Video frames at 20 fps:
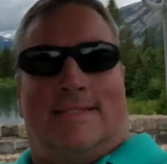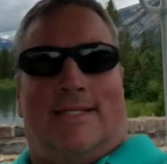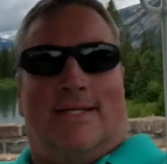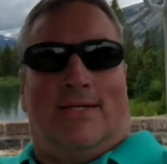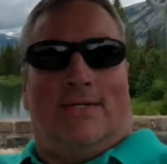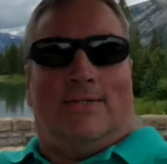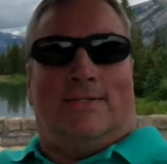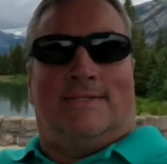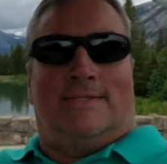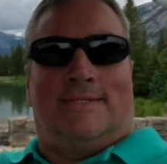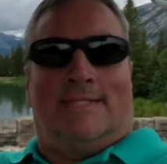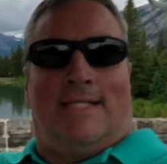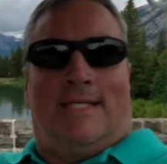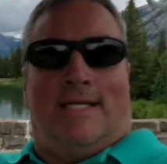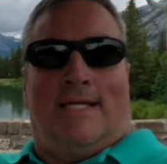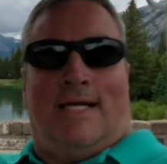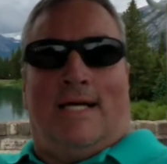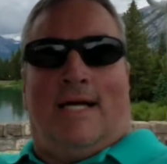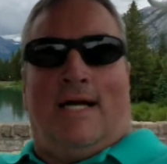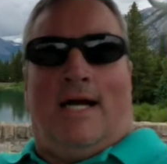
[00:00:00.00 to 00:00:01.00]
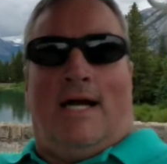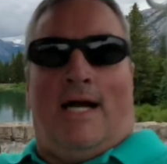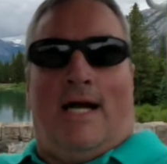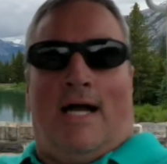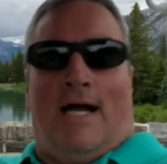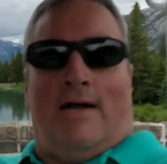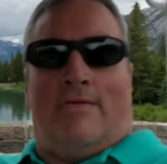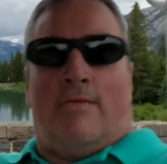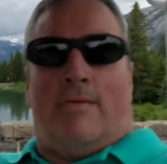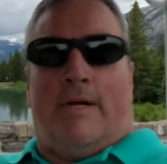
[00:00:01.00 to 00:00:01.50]
Go
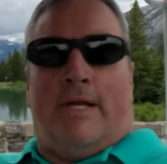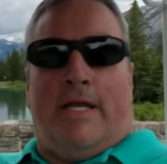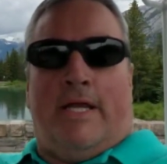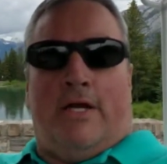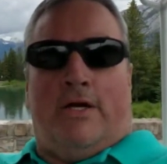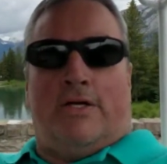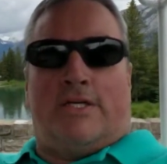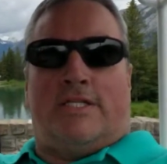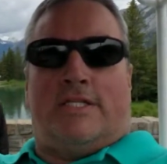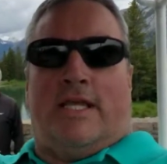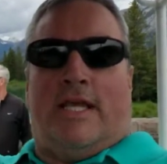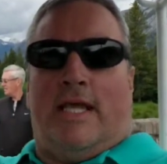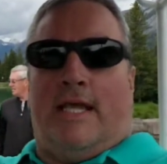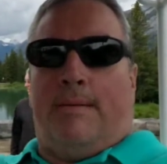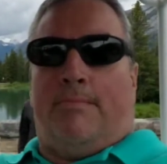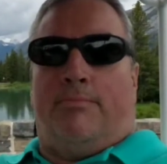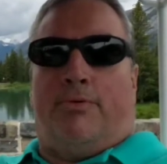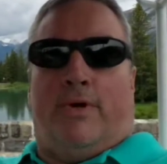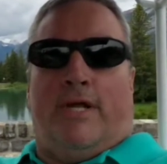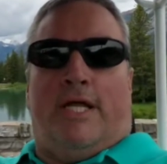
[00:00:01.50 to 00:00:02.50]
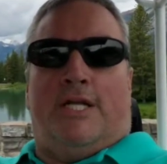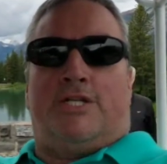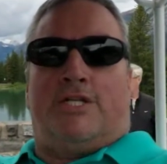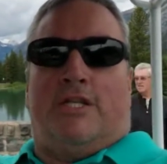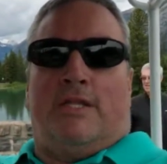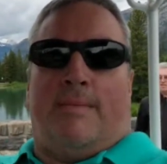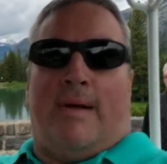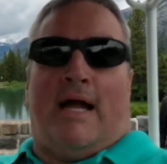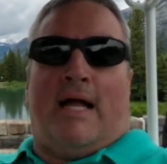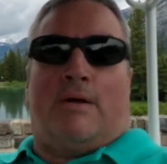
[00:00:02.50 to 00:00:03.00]
everybody, here's the bridge
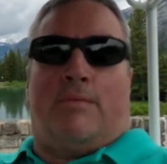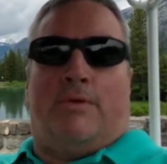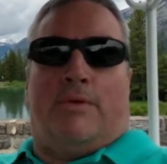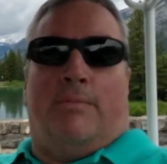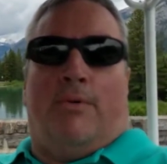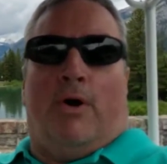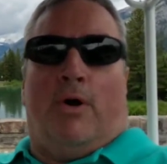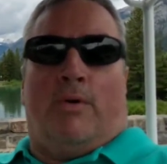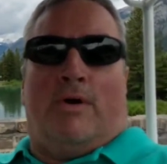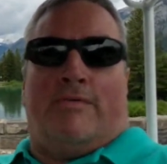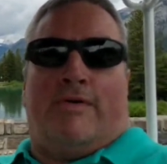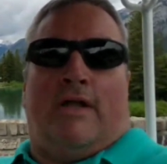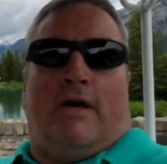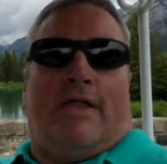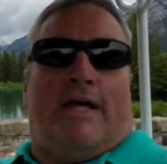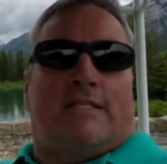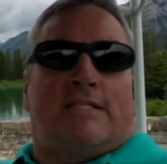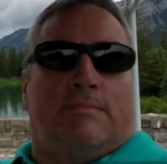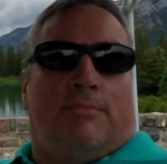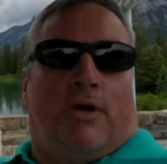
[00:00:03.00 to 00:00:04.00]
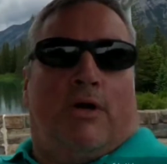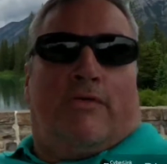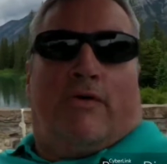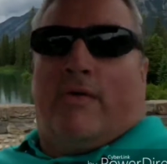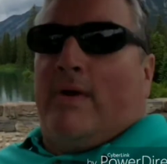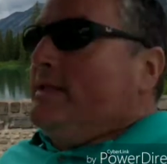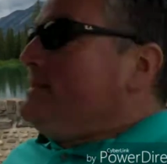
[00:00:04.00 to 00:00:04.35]
in the back of the Bow River. Now that's the Bow River